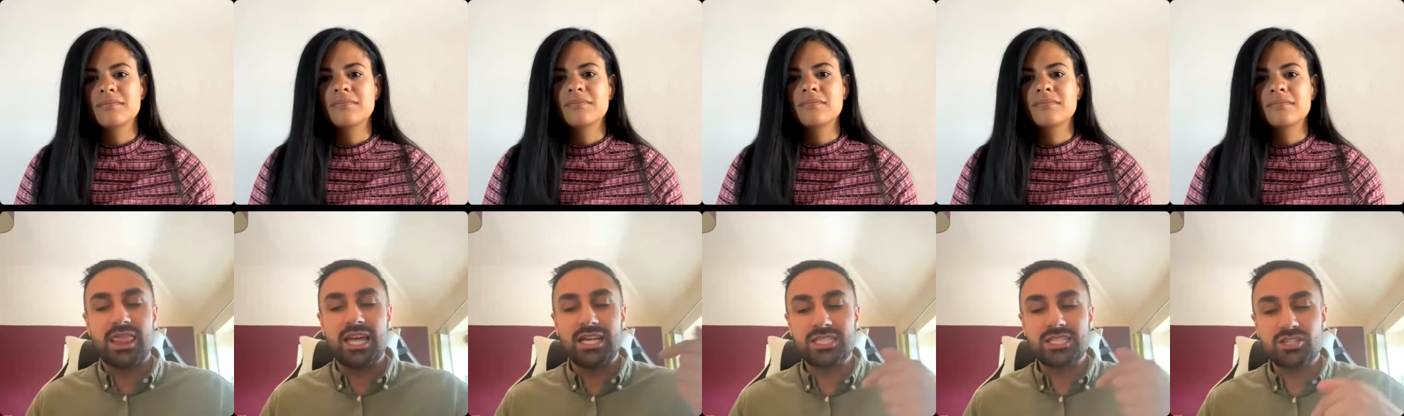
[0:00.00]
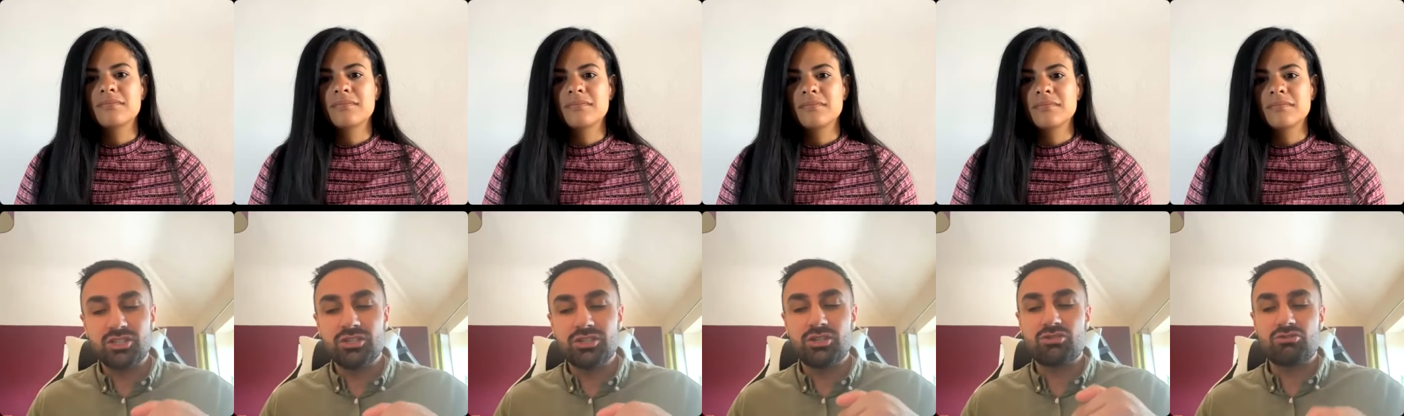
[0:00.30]
Speaker 1: that's
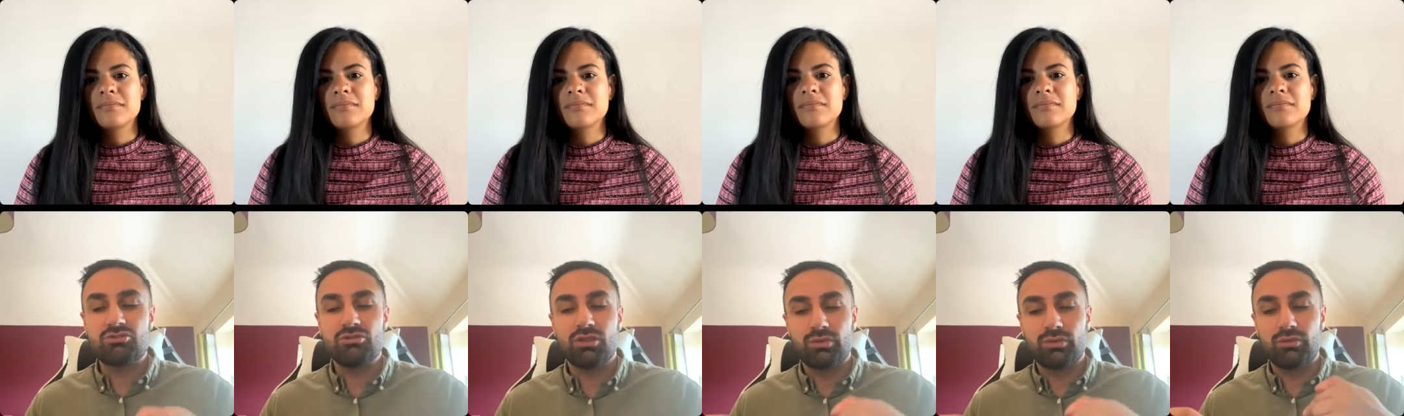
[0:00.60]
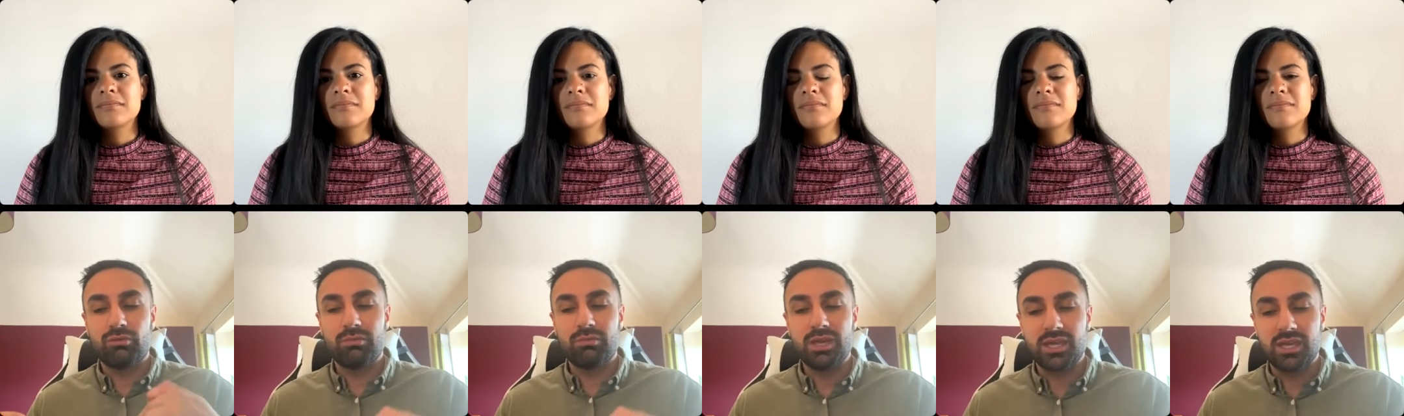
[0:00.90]
not the truth for
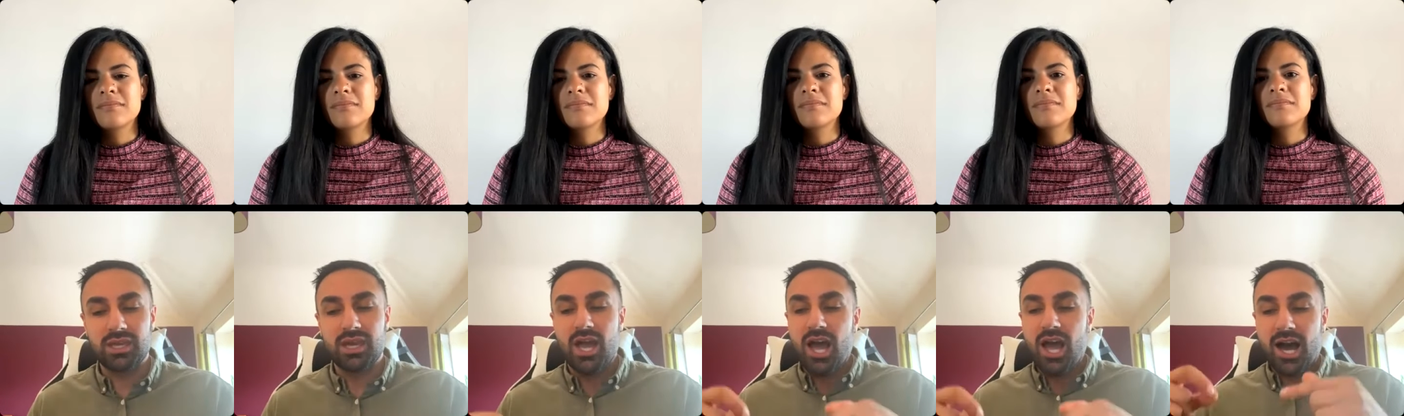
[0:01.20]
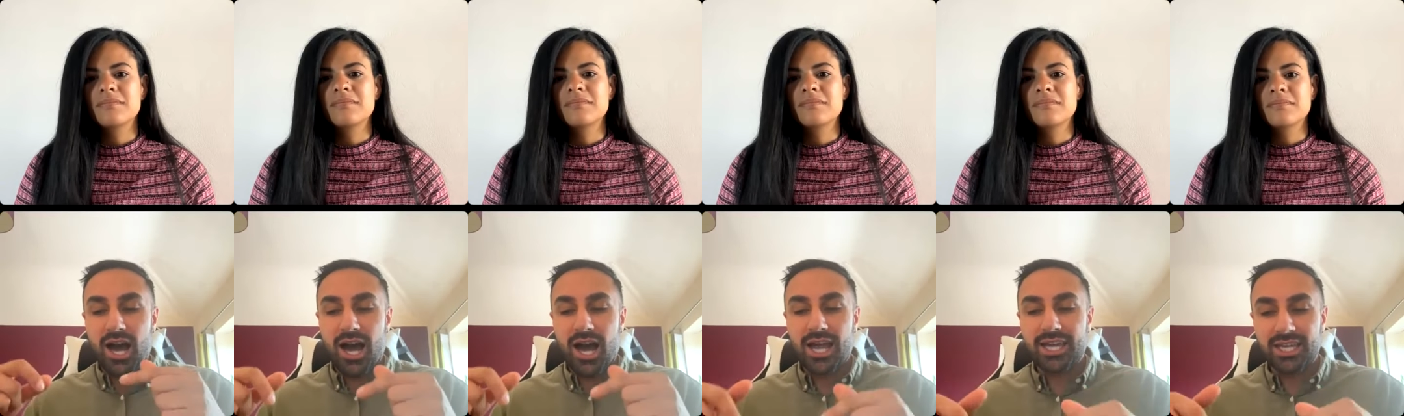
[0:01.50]
me.
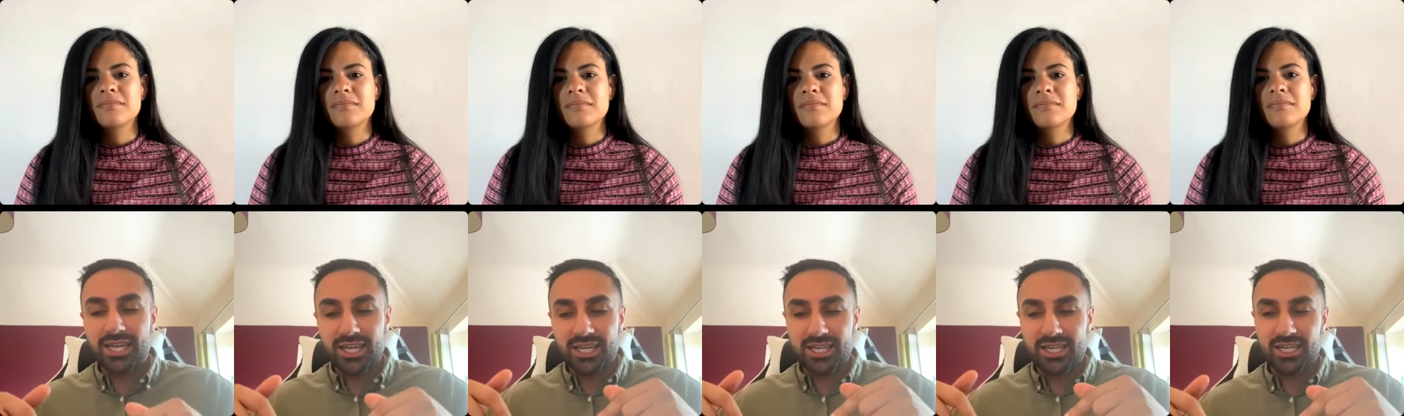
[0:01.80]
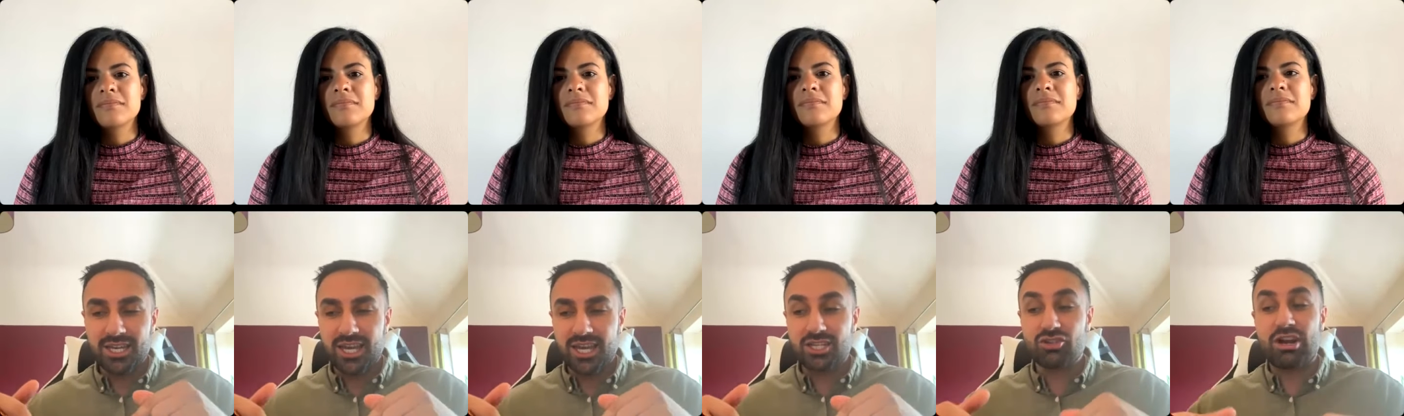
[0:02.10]
I
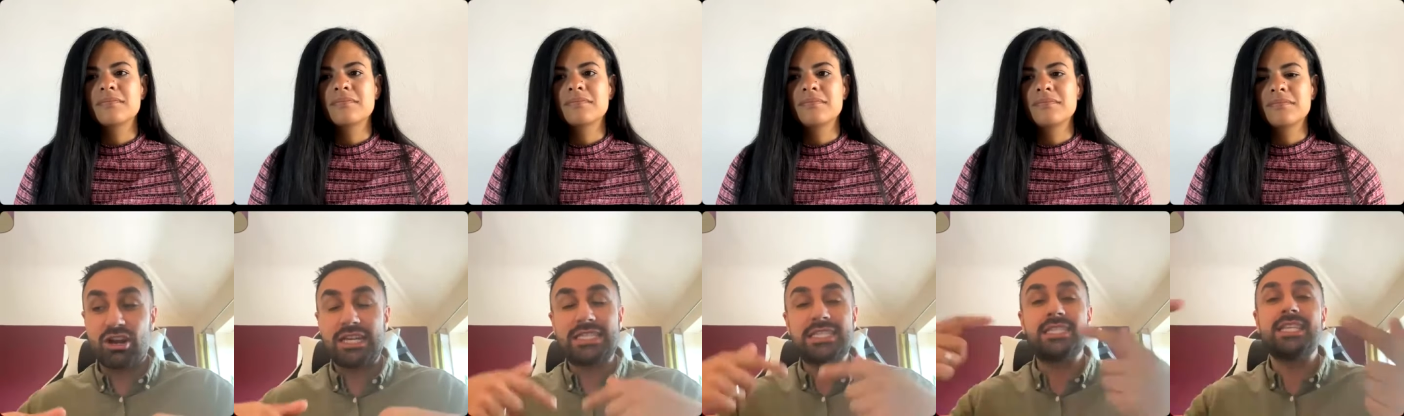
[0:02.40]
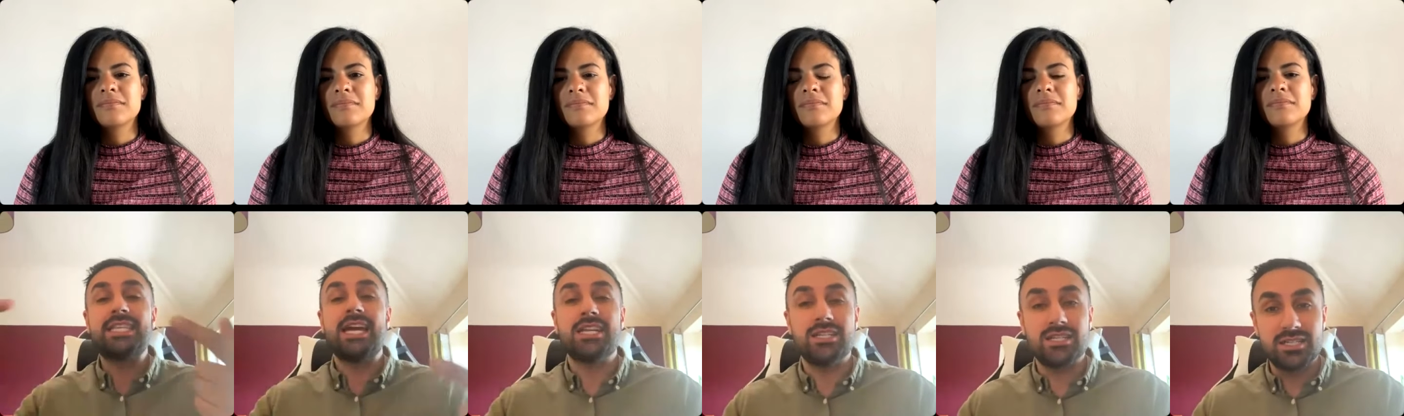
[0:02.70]
can
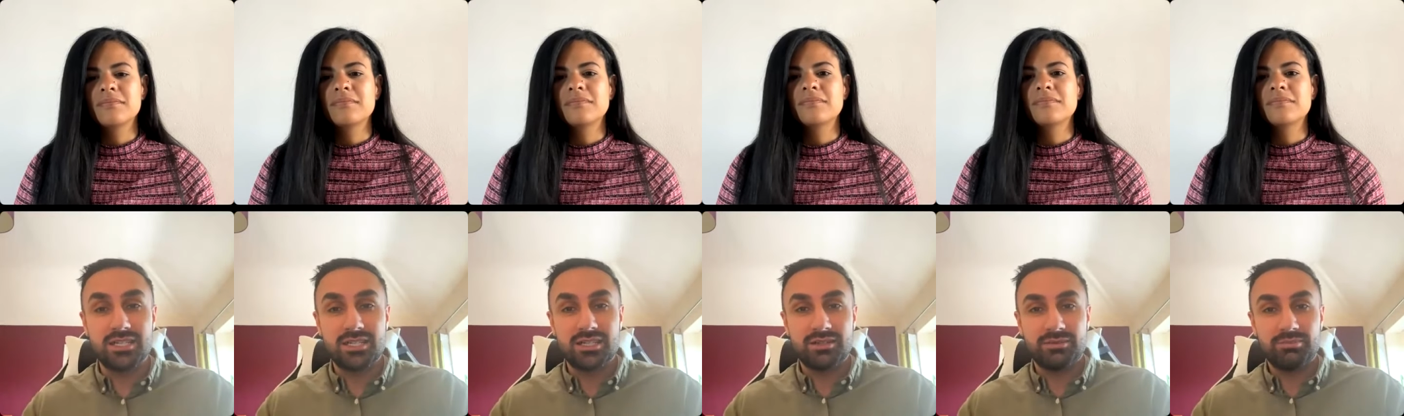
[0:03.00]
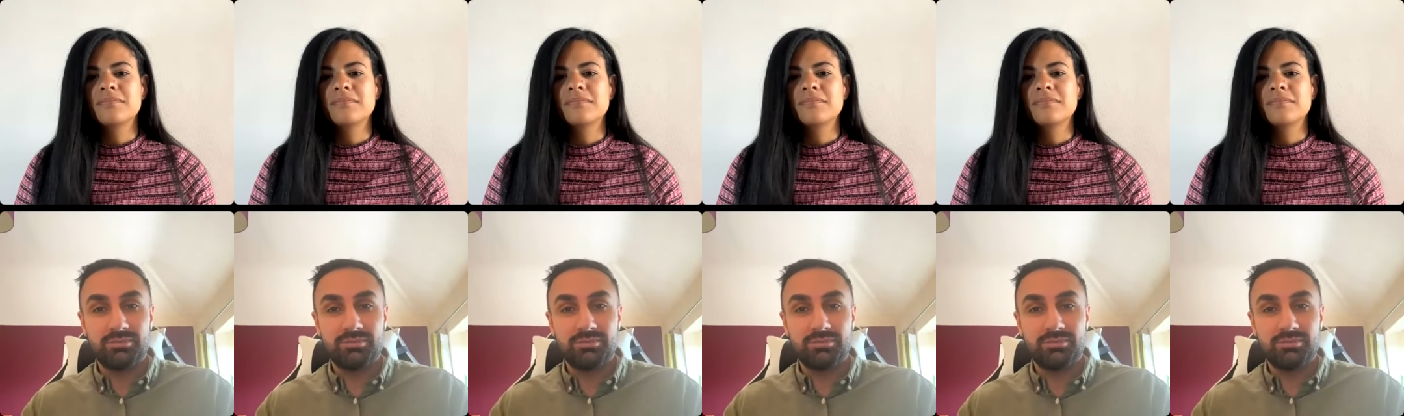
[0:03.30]
transcend.